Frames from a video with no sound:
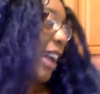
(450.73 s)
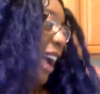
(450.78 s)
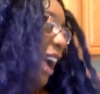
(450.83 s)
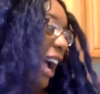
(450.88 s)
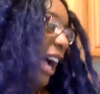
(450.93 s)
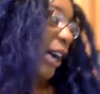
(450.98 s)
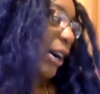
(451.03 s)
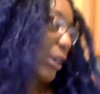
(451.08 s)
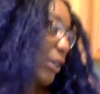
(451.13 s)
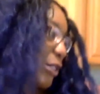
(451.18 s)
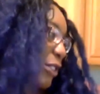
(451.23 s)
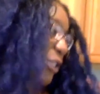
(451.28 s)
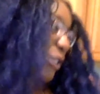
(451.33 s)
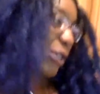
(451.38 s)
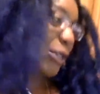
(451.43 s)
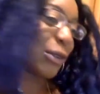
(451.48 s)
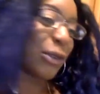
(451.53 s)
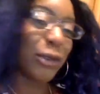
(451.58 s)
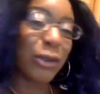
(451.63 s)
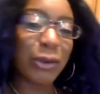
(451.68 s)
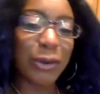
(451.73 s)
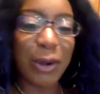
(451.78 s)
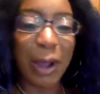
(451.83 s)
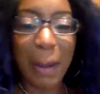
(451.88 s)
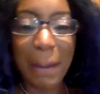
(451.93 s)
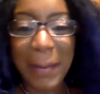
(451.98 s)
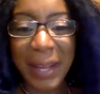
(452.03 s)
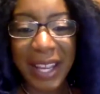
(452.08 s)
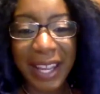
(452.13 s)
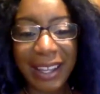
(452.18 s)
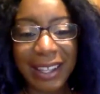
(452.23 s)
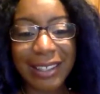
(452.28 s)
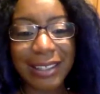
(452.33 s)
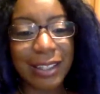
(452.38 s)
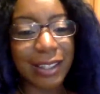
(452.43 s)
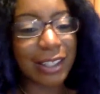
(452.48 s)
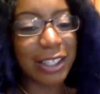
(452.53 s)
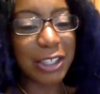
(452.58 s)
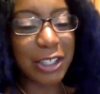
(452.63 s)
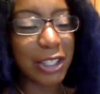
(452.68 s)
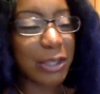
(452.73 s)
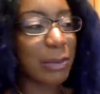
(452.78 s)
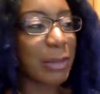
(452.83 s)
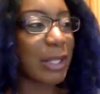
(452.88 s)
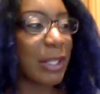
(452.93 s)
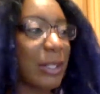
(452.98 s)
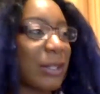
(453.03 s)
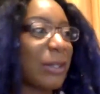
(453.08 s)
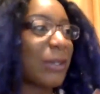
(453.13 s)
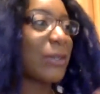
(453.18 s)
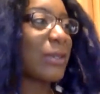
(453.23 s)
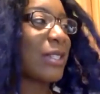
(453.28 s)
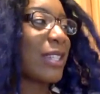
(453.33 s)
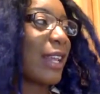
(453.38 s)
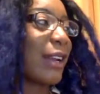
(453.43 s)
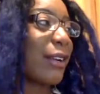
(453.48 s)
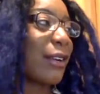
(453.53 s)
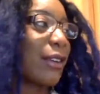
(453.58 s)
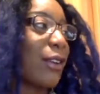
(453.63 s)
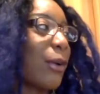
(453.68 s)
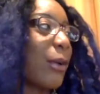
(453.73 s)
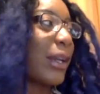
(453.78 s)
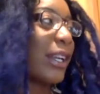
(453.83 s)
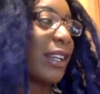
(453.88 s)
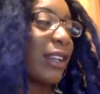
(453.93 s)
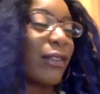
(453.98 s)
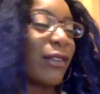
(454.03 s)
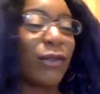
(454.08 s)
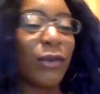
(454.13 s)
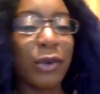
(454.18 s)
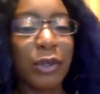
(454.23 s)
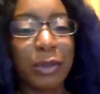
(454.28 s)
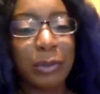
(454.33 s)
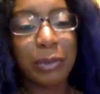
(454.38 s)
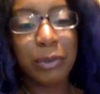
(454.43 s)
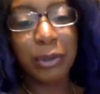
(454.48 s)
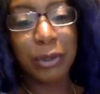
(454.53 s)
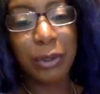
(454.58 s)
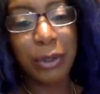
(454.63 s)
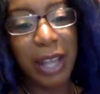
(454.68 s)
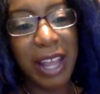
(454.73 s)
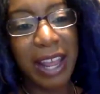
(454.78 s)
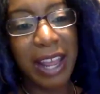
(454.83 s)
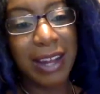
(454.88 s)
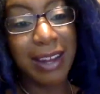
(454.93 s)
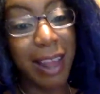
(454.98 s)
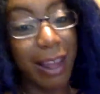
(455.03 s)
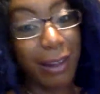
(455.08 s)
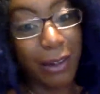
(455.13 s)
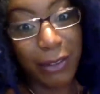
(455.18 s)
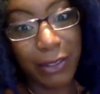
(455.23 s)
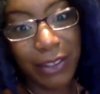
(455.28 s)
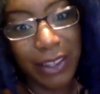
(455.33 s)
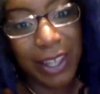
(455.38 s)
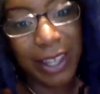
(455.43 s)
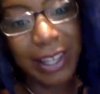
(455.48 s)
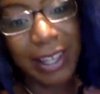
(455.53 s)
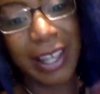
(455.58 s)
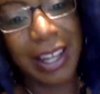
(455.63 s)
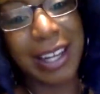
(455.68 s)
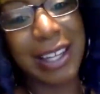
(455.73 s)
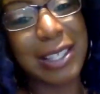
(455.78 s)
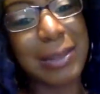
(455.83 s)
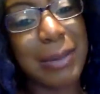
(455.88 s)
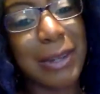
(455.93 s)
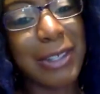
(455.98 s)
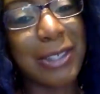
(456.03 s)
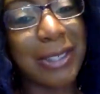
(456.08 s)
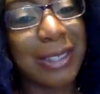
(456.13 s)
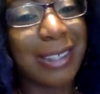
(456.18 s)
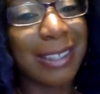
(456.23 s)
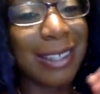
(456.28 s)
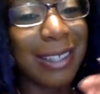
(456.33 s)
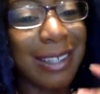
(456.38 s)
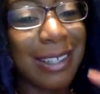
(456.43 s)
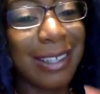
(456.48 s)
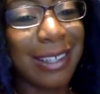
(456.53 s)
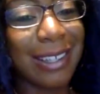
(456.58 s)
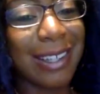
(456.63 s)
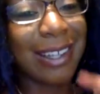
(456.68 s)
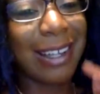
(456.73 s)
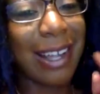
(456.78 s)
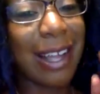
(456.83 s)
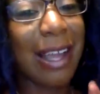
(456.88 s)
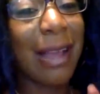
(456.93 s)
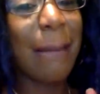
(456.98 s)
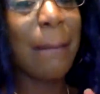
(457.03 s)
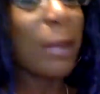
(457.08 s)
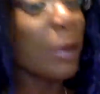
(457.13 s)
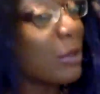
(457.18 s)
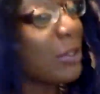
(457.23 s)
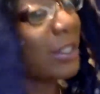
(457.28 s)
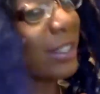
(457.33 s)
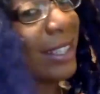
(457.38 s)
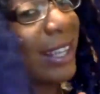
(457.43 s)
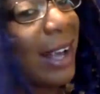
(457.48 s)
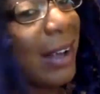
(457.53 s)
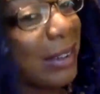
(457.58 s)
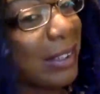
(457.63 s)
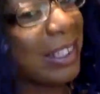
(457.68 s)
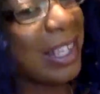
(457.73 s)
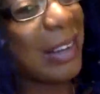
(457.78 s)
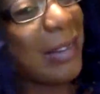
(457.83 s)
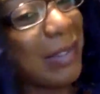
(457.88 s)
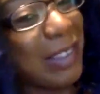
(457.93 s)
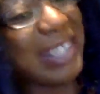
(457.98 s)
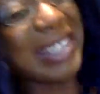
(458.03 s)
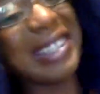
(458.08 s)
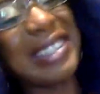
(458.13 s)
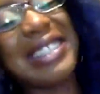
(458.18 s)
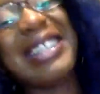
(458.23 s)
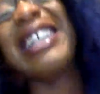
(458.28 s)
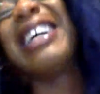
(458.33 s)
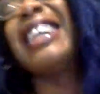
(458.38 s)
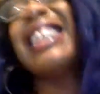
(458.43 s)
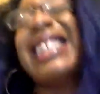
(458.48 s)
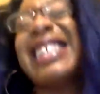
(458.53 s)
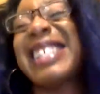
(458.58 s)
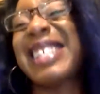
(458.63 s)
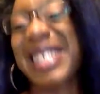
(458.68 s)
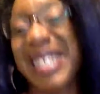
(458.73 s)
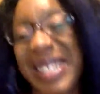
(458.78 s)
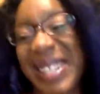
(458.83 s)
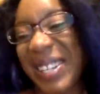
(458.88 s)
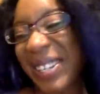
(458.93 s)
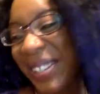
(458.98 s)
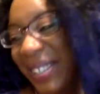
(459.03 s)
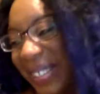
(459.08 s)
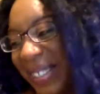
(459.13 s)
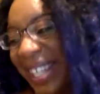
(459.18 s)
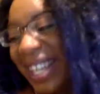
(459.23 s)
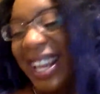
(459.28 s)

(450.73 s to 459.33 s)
how to make delicious meals that are quick and affordable and healthy, and especially mostly alkaline vegan. So